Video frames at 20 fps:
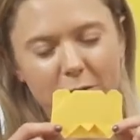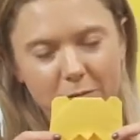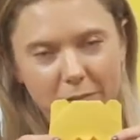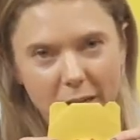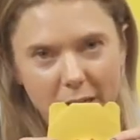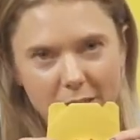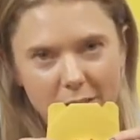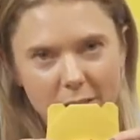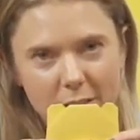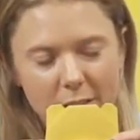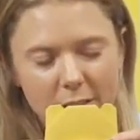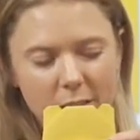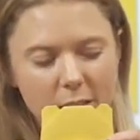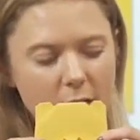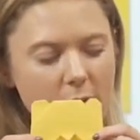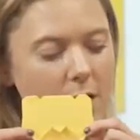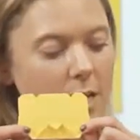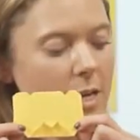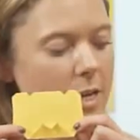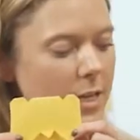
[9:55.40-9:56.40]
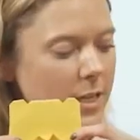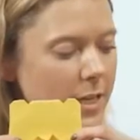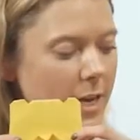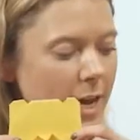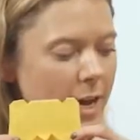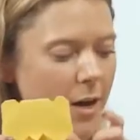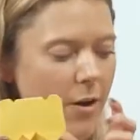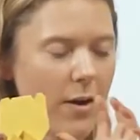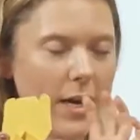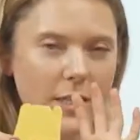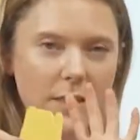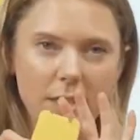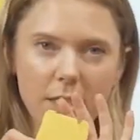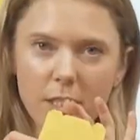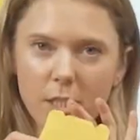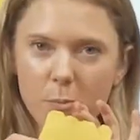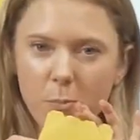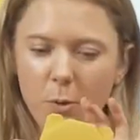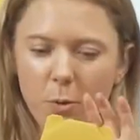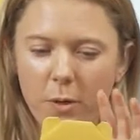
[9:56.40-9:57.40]
face. Now, at
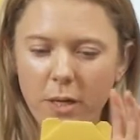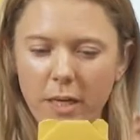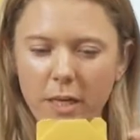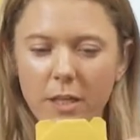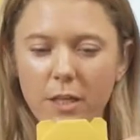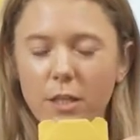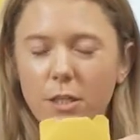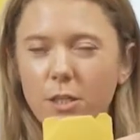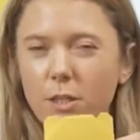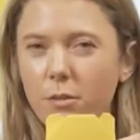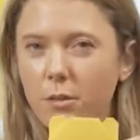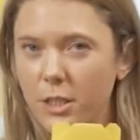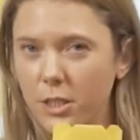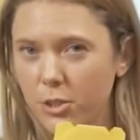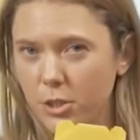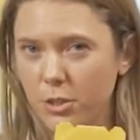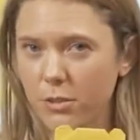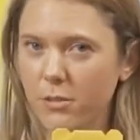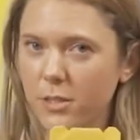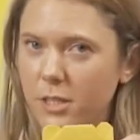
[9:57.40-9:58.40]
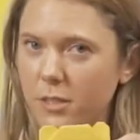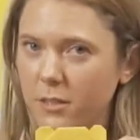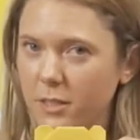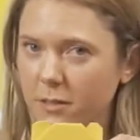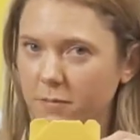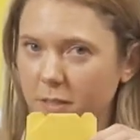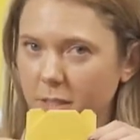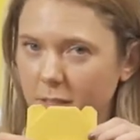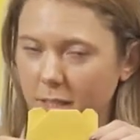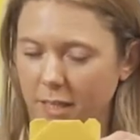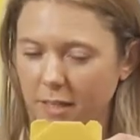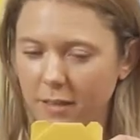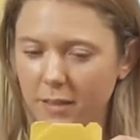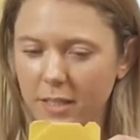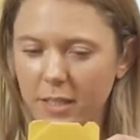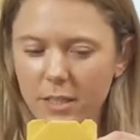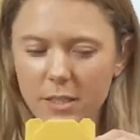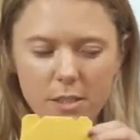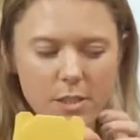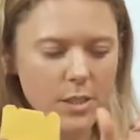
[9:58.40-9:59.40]
this point, you can choose to leave it like
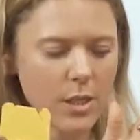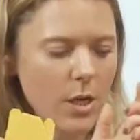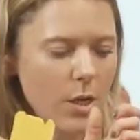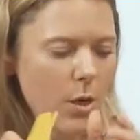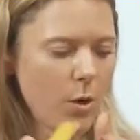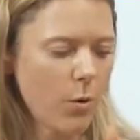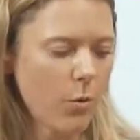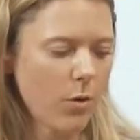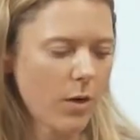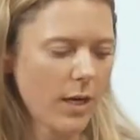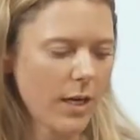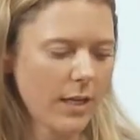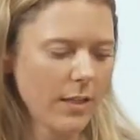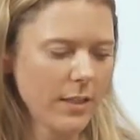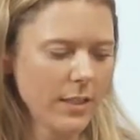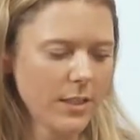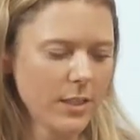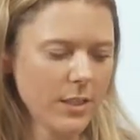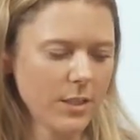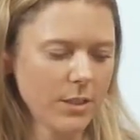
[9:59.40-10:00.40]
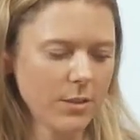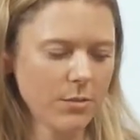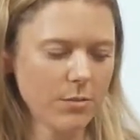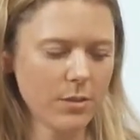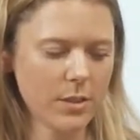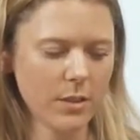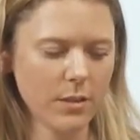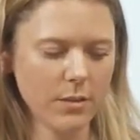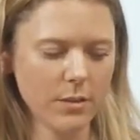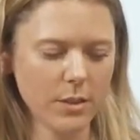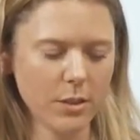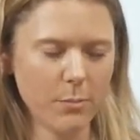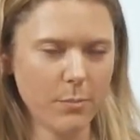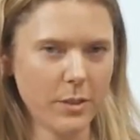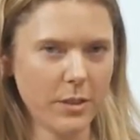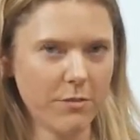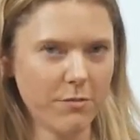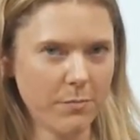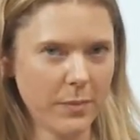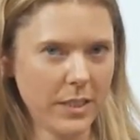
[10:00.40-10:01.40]
this, or I like to use a little
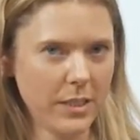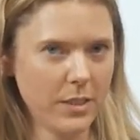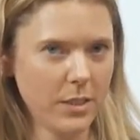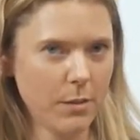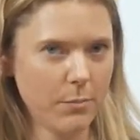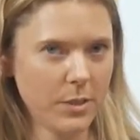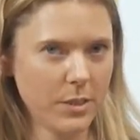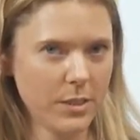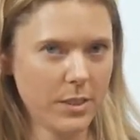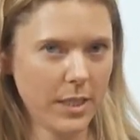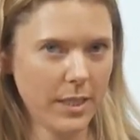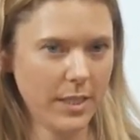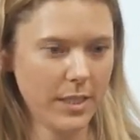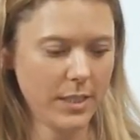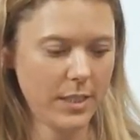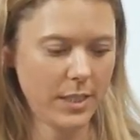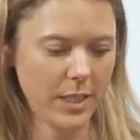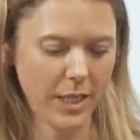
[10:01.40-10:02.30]
bit of my double-sided